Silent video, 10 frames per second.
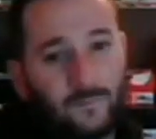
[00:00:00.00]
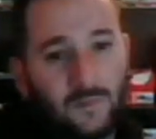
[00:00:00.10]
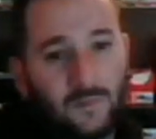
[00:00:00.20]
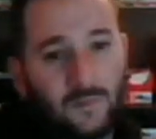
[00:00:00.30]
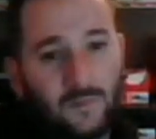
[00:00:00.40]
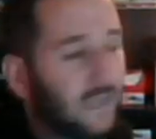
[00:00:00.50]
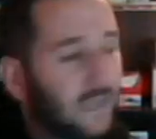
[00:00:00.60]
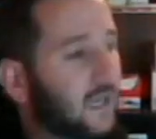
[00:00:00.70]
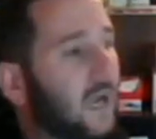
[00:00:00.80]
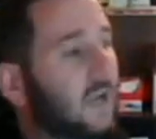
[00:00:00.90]
like
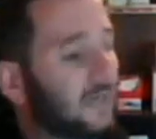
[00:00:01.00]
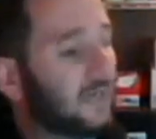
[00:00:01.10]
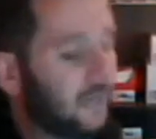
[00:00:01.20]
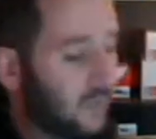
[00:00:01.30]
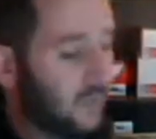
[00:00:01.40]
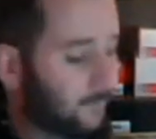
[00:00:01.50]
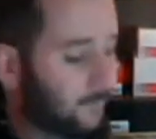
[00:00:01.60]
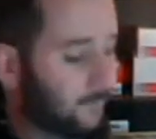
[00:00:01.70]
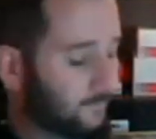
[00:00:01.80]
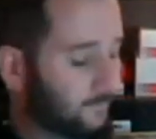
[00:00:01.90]
uh, like um,
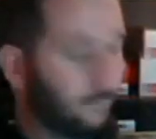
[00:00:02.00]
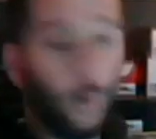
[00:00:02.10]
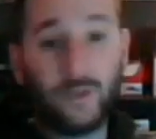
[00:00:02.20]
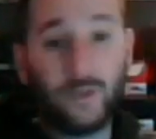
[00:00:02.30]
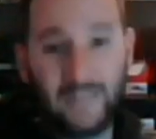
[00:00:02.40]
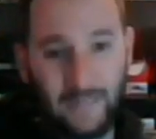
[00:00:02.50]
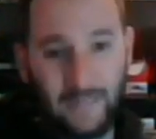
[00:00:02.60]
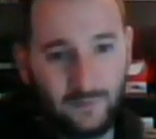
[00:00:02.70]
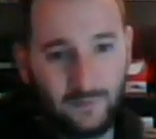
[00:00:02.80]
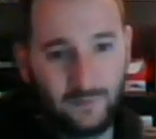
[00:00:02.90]
board game
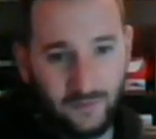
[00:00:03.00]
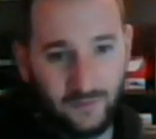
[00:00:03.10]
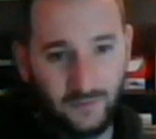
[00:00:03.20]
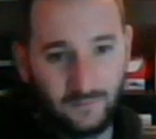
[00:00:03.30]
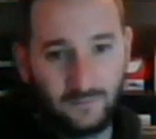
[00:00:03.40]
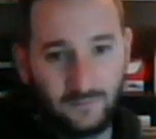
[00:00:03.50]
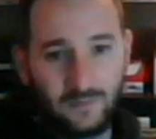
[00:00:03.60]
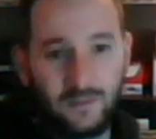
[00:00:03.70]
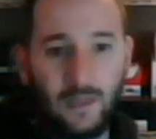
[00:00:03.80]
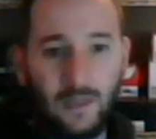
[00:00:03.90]
material.
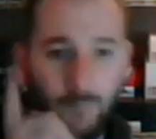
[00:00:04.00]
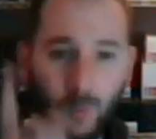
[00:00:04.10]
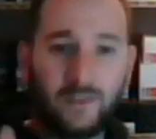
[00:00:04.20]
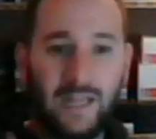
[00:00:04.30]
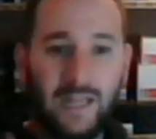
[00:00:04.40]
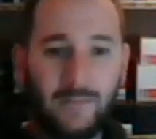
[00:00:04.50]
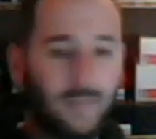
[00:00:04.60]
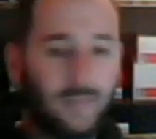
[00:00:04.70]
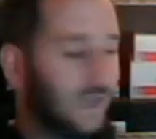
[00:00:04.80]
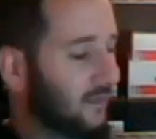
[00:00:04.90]
Yeah, board game. Yeah,
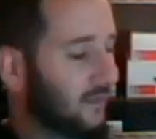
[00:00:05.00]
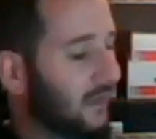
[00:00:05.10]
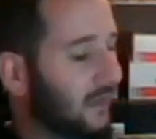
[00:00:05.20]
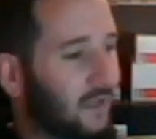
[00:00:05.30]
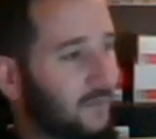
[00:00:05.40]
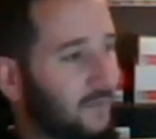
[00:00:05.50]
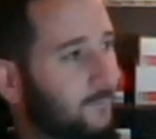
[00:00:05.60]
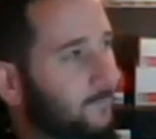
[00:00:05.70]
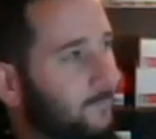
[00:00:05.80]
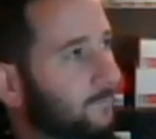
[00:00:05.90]
it's like a
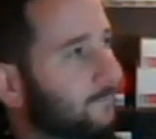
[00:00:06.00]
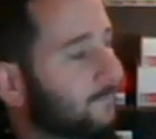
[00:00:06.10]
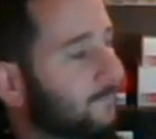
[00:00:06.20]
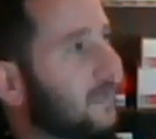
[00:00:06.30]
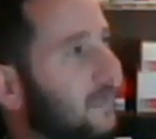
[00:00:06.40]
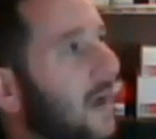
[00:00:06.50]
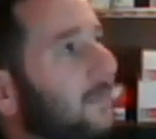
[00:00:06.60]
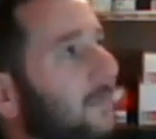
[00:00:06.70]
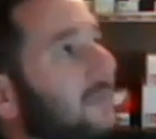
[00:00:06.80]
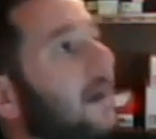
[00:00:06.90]
Monopoly
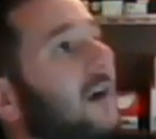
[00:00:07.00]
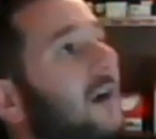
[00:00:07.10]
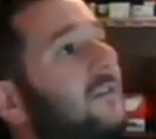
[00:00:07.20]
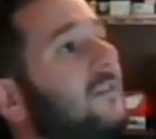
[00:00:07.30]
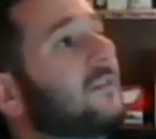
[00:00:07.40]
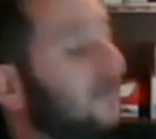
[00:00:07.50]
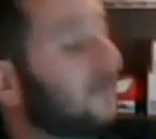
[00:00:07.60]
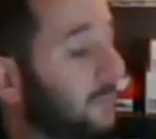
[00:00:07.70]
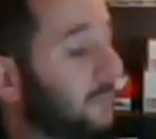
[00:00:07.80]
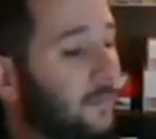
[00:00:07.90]
box,
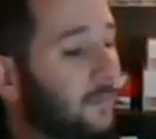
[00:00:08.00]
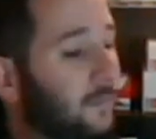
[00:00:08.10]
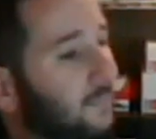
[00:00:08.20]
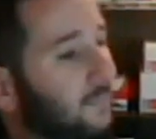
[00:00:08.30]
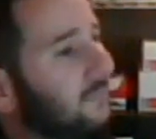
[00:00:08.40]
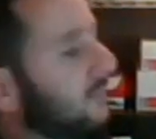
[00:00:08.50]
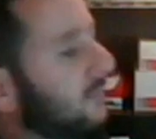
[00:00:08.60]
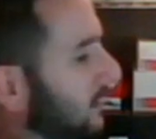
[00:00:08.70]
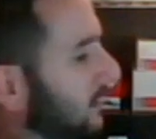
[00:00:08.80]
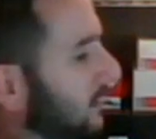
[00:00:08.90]
big,
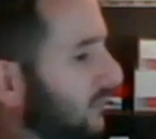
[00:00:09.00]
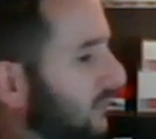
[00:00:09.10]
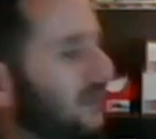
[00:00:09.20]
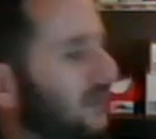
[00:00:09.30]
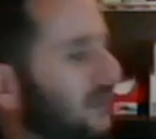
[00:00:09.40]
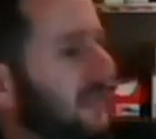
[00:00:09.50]
sturdy